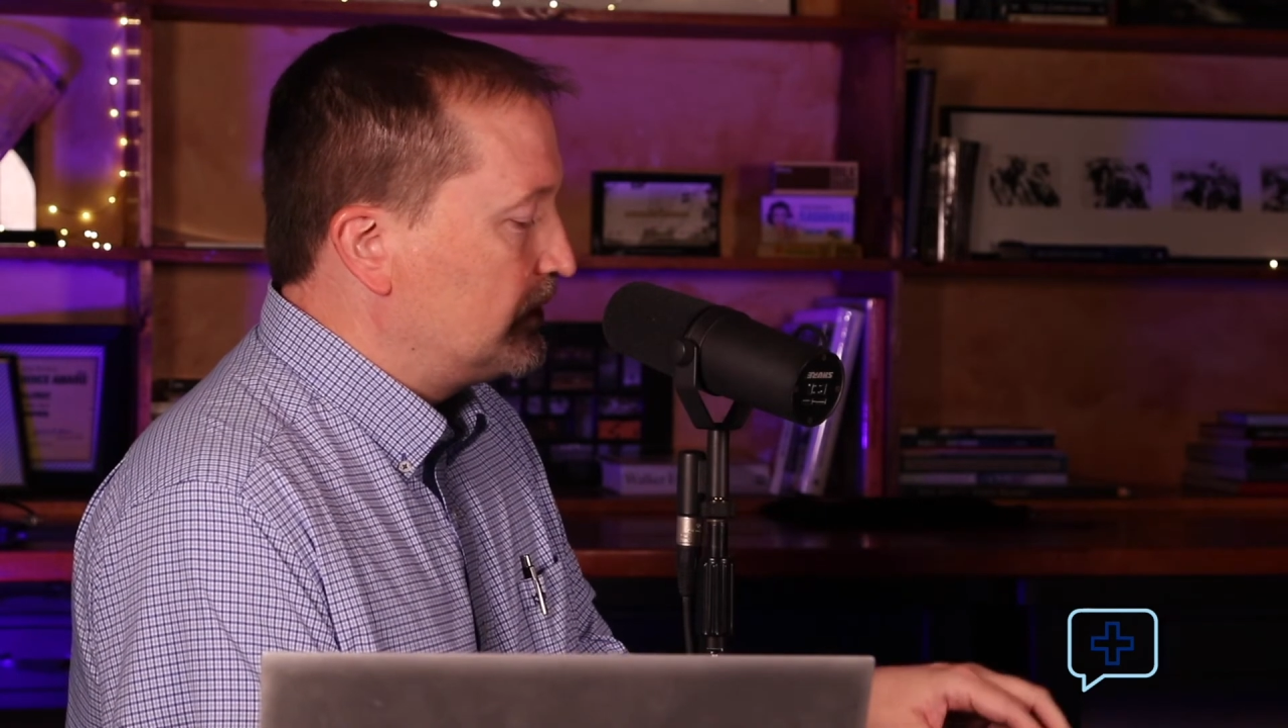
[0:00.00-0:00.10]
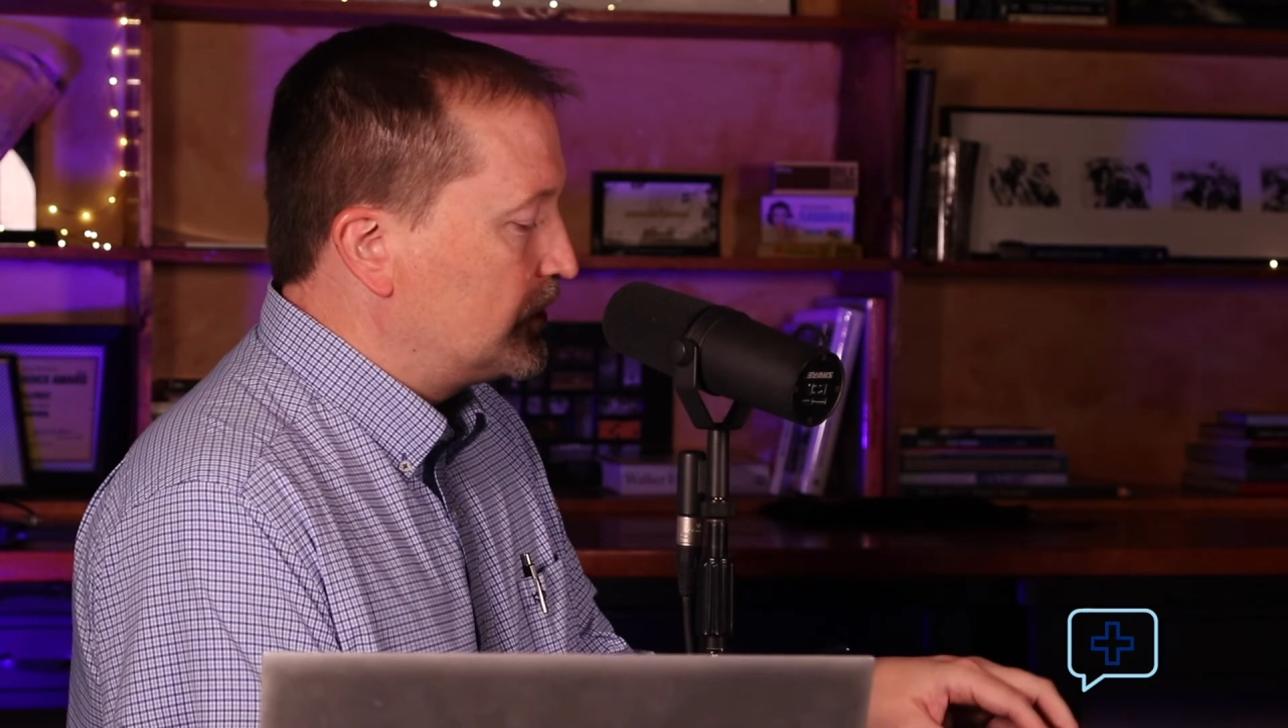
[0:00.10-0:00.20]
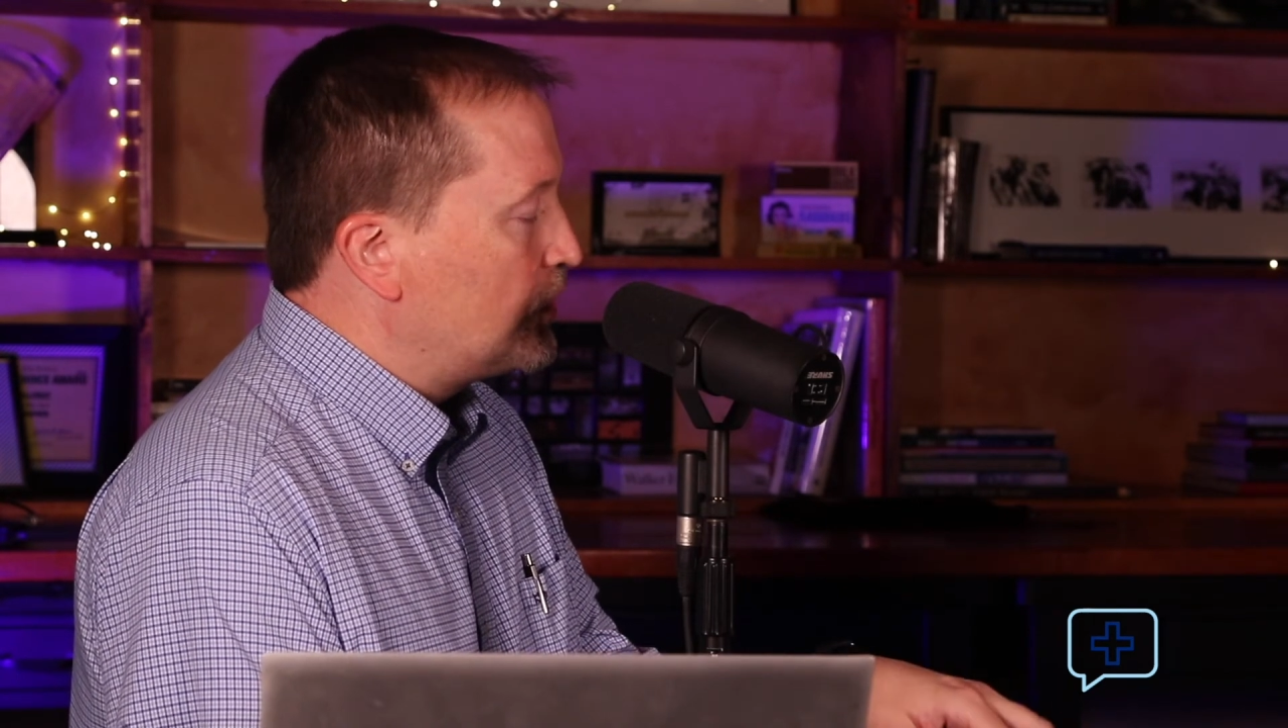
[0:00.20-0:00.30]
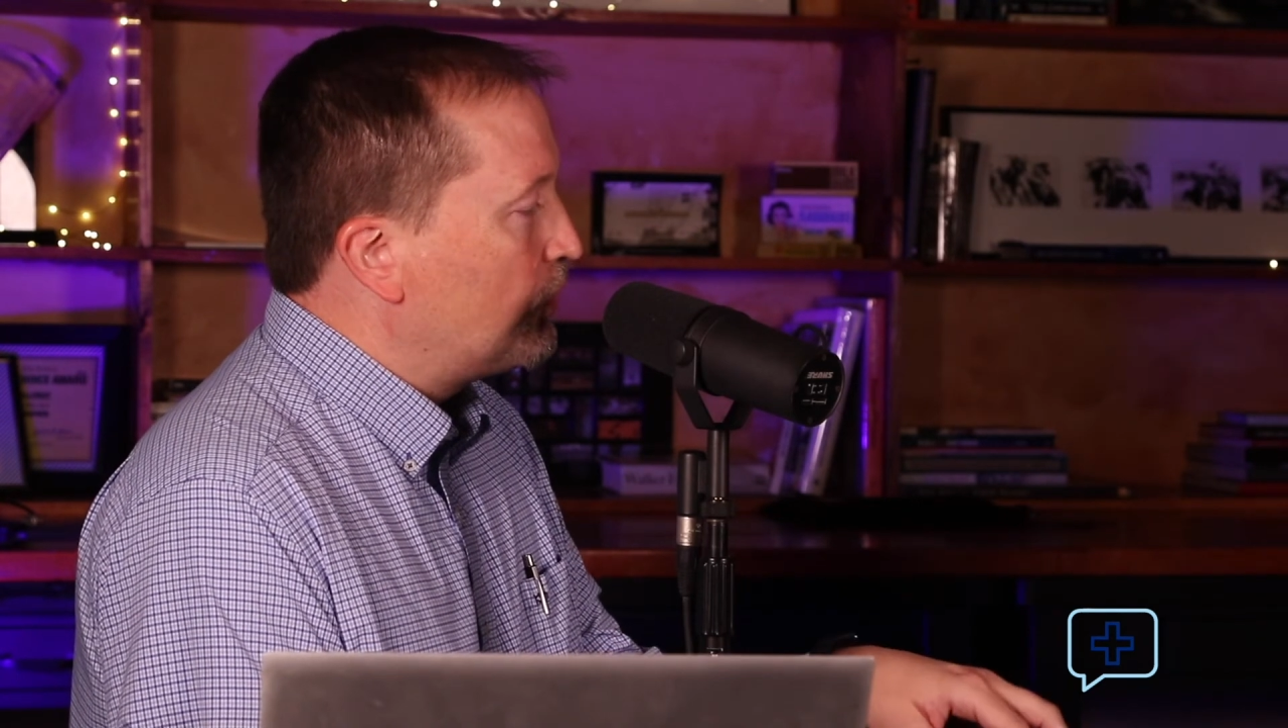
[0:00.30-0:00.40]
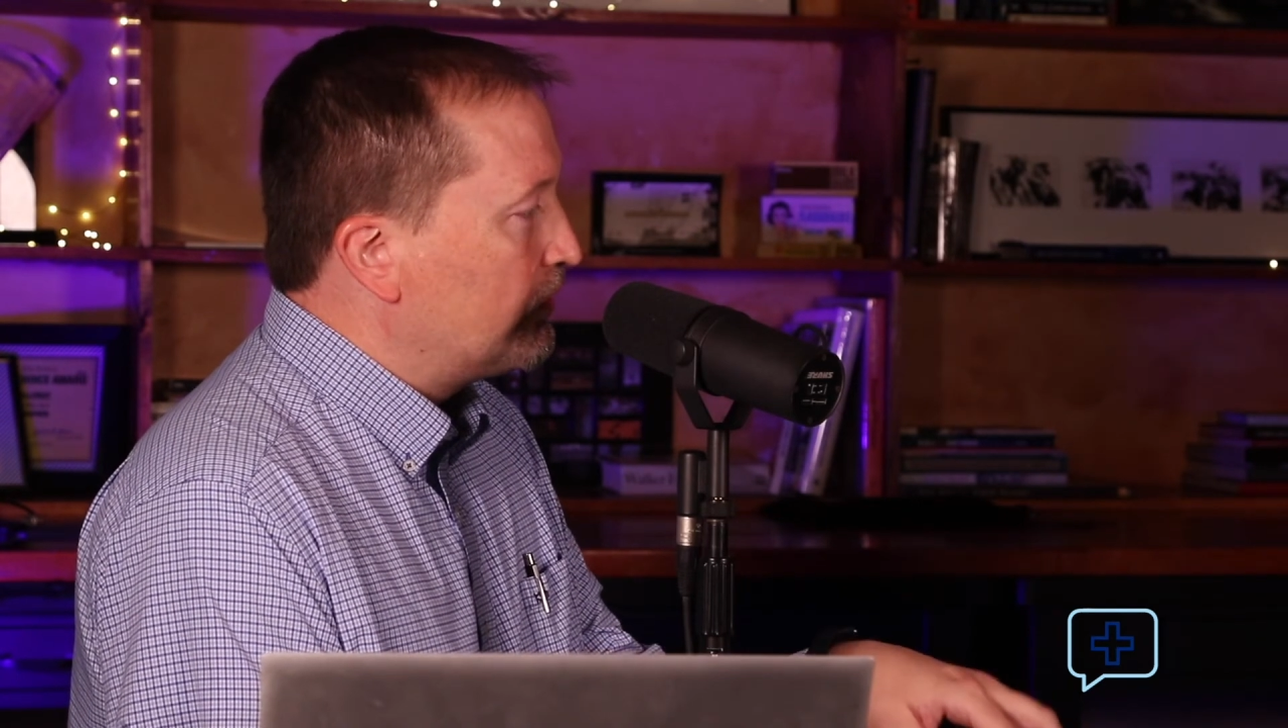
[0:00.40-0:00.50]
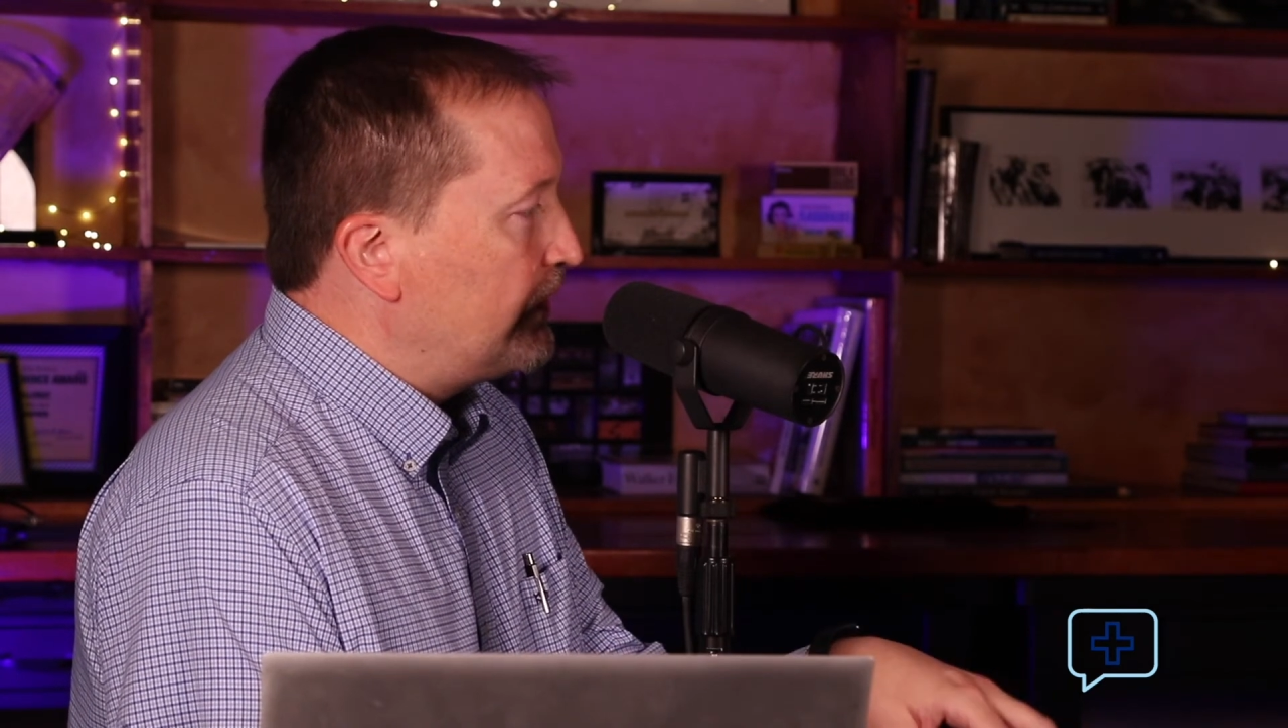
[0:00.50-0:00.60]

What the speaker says: of core